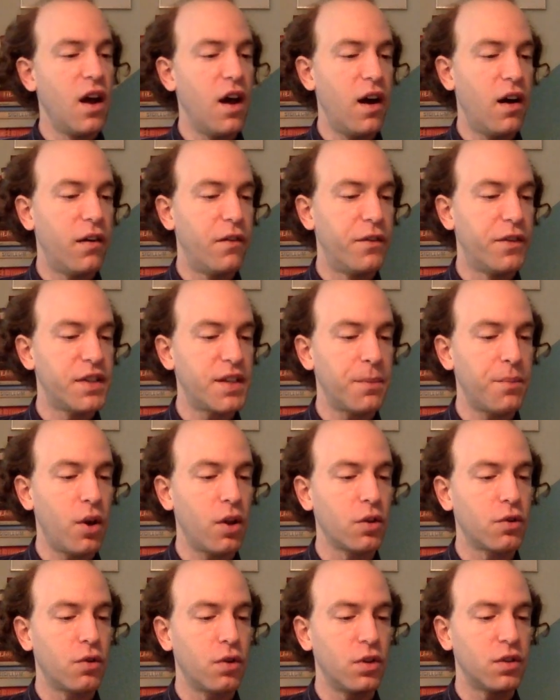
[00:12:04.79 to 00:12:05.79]
of
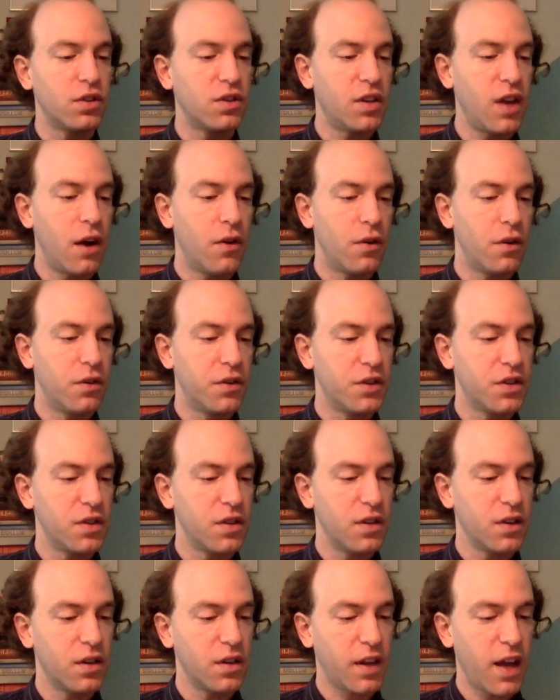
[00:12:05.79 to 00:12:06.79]
sepulchral
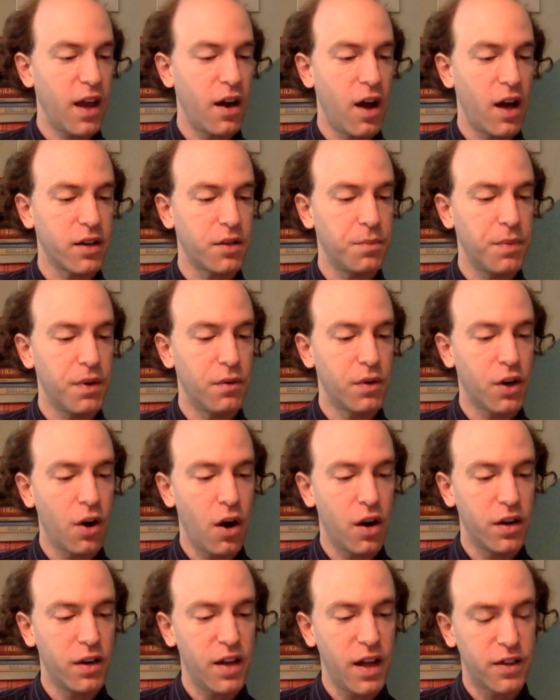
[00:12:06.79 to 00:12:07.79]
terrors cannot be
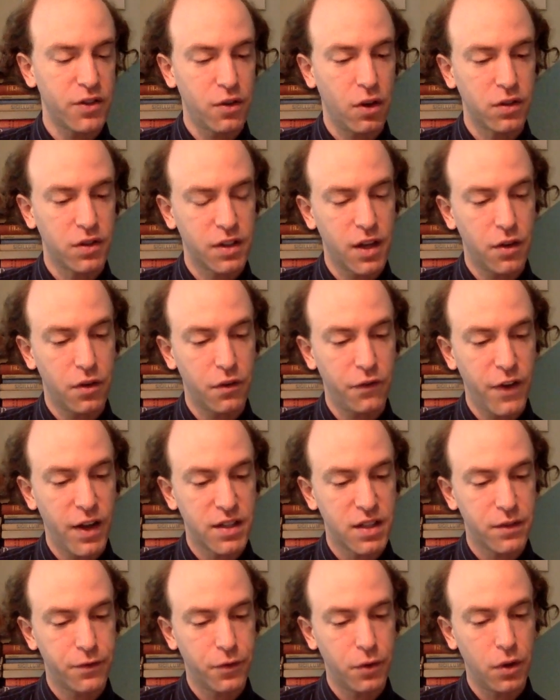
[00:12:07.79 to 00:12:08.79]
regarded as altogether
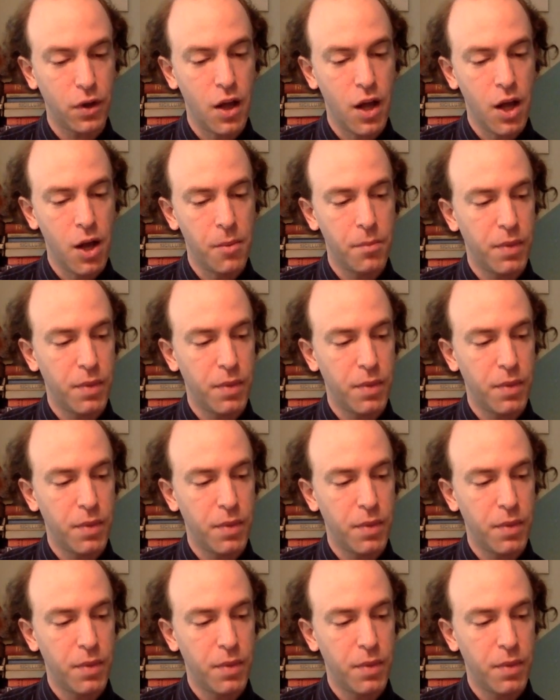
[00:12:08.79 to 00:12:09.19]
fanciful,